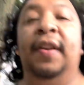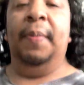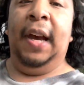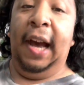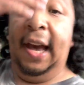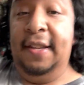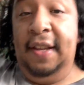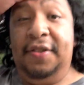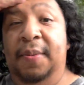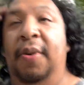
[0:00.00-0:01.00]
up, guys?
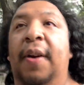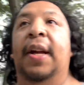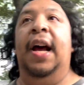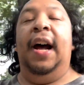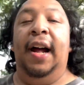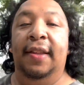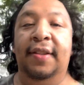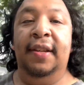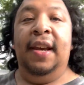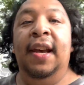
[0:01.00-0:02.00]
It's your boy Red
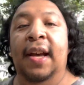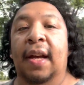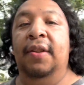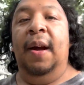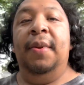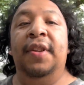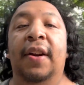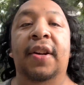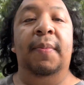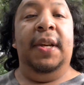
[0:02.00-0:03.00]
Hots. I'm just out
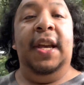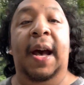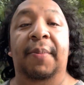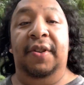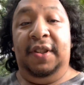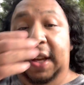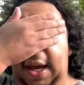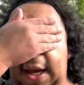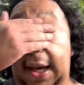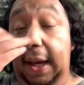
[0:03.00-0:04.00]
here in Minneapolis
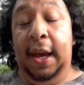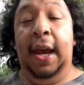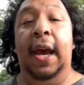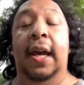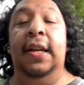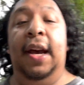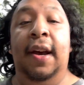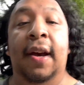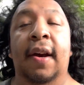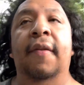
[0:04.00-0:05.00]
today, and yeah,
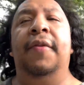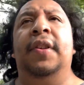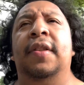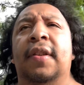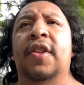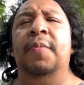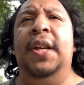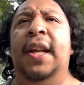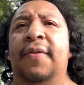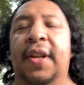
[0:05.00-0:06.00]
for this
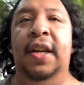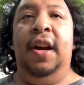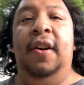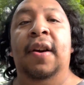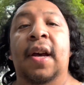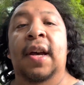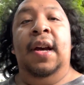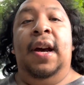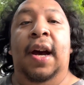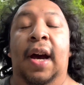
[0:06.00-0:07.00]
weekend's video,
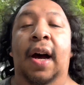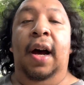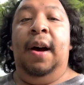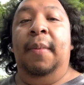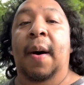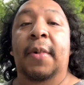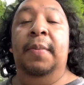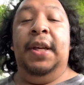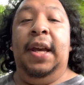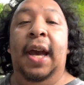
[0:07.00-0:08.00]
I'm gonna
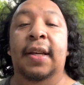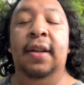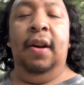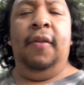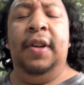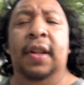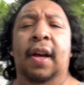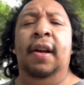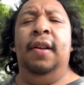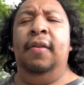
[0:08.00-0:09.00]
be heading over to the
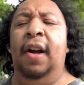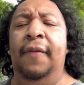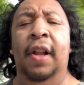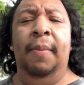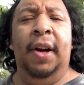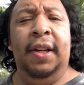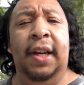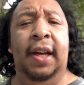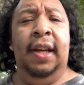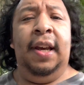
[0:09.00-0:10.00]
Longfellow
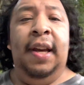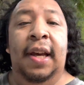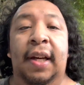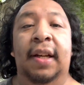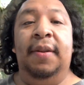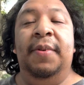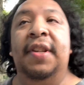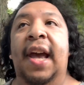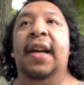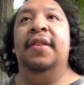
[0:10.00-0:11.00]
Market, gonna get some
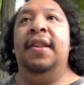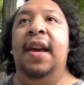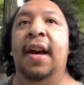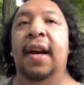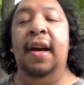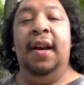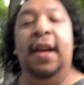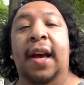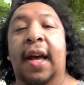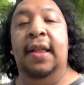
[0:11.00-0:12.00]
snacks there,
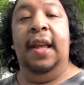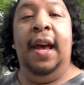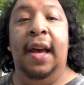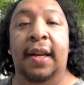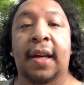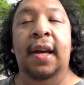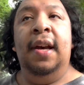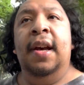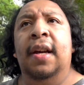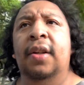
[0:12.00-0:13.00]
and then
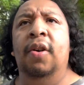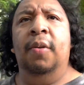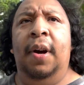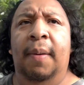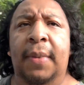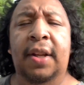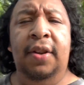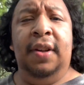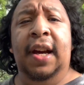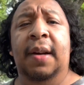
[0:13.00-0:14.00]
I'm gonna go to Minnesota
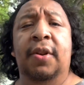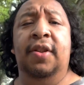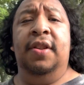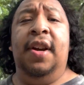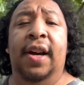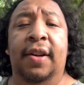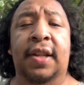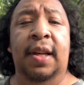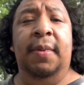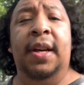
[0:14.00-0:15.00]
United, which is a soccer
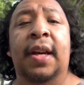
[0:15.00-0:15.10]
team,